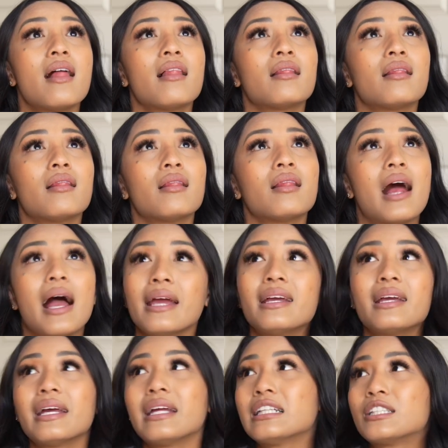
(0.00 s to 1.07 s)

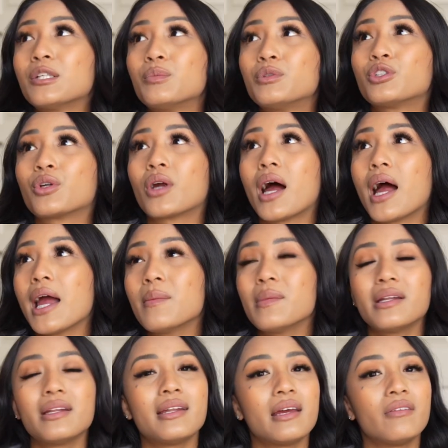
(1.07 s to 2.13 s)
Like and subscribe.
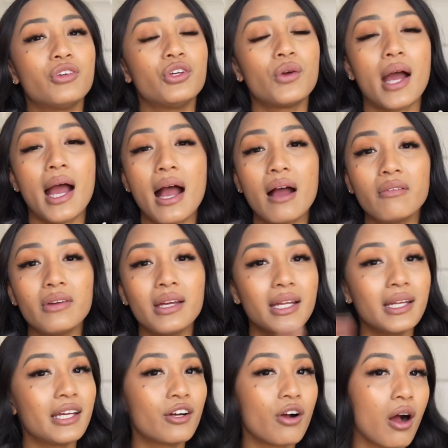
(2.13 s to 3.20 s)
And if you have
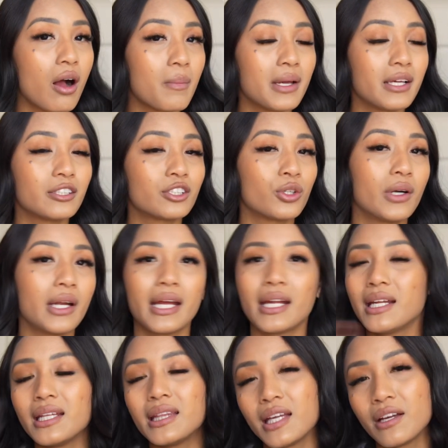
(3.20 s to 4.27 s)
any comments or
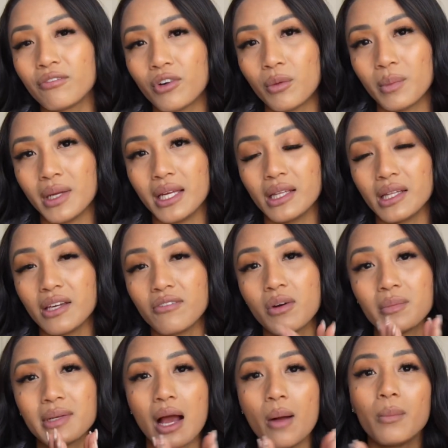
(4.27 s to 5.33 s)
anything for me, leave
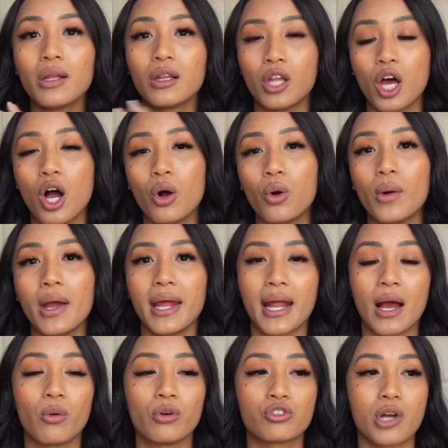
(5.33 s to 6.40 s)
them down below and
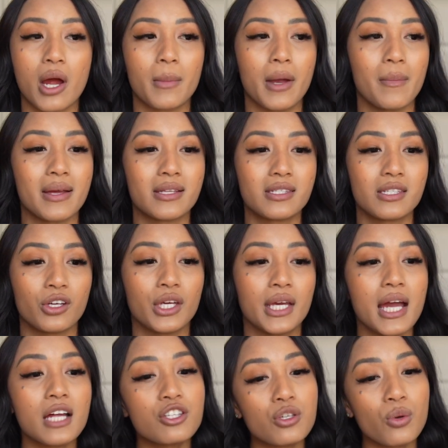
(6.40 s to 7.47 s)
I will try my best to
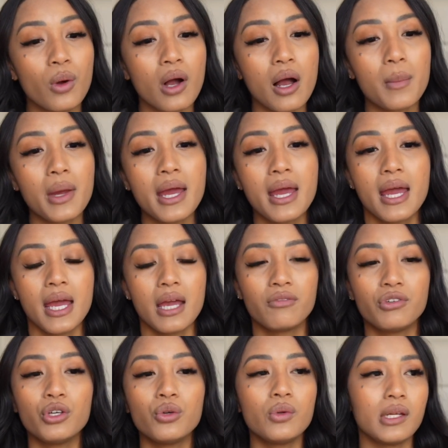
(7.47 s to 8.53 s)
get to them.
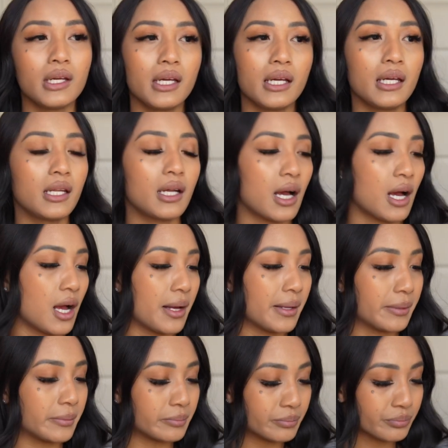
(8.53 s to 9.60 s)
If you need,
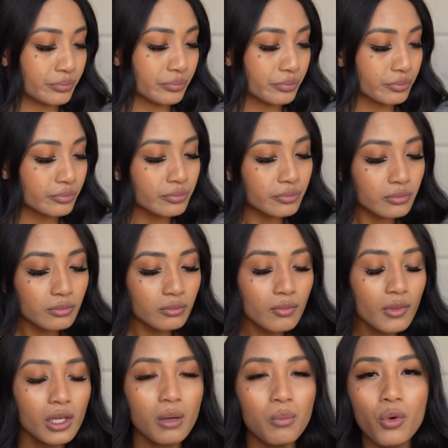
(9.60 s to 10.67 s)
um,
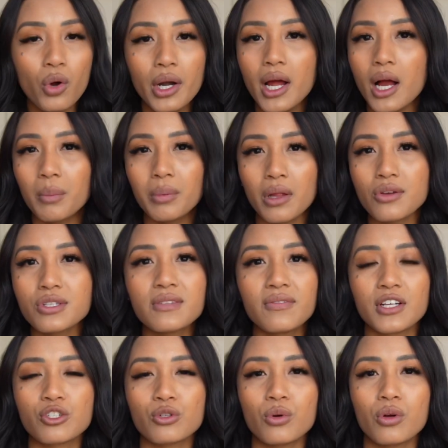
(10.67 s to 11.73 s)
more up close
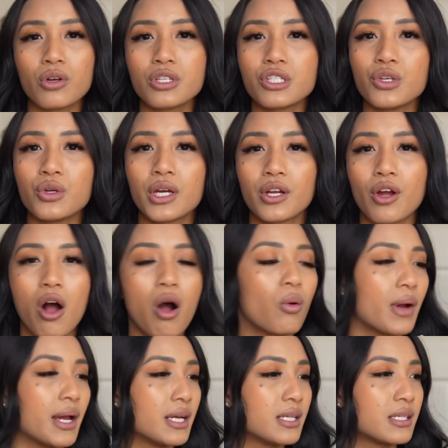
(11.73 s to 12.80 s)
visuals you can
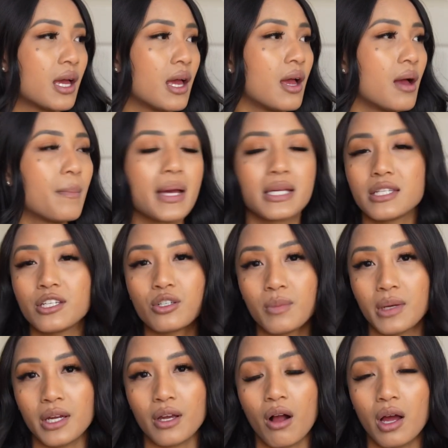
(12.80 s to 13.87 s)
always message
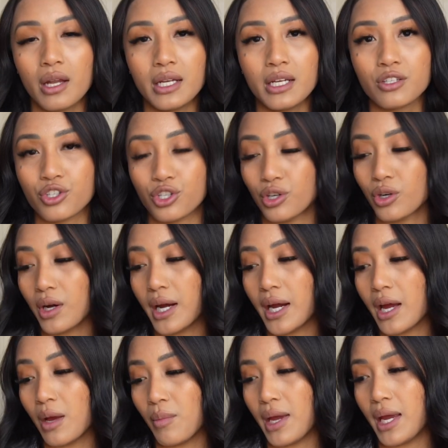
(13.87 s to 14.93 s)
me on
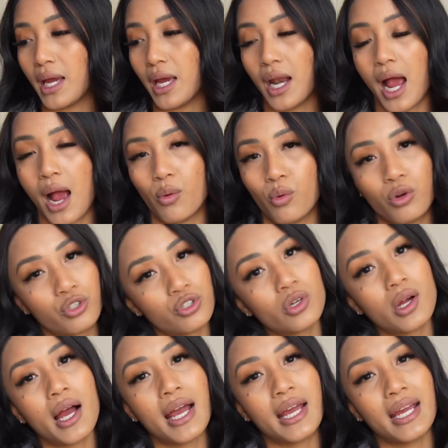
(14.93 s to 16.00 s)
instagram and i will
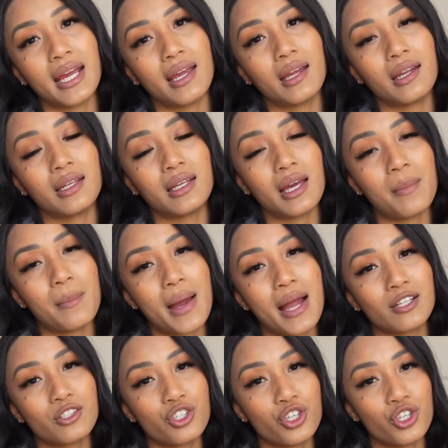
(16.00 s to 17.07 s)
try and get
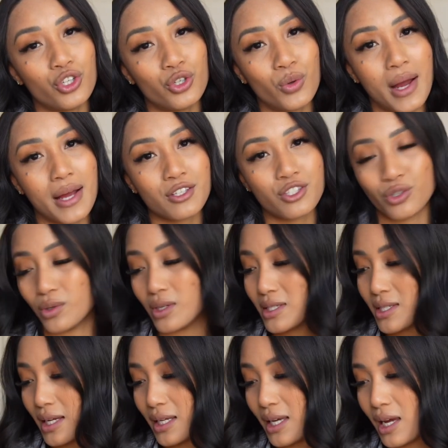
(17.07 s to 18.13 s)
back to you as soon as
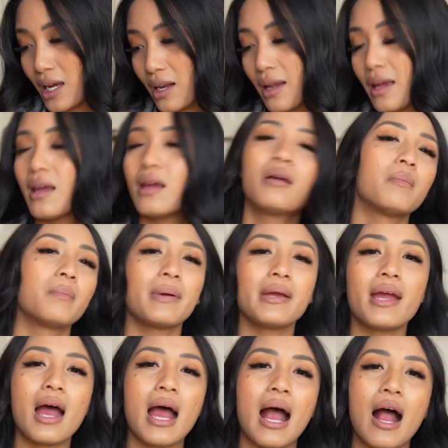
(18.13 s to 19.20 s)
i can but
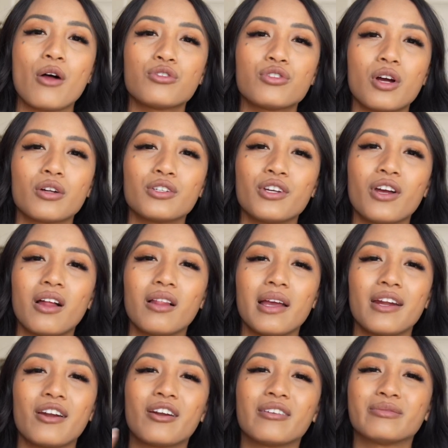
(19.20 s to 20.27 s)
yeah i'll talk to y'all
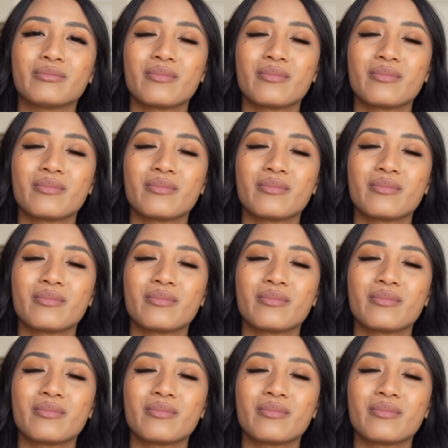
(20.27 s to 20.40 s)
later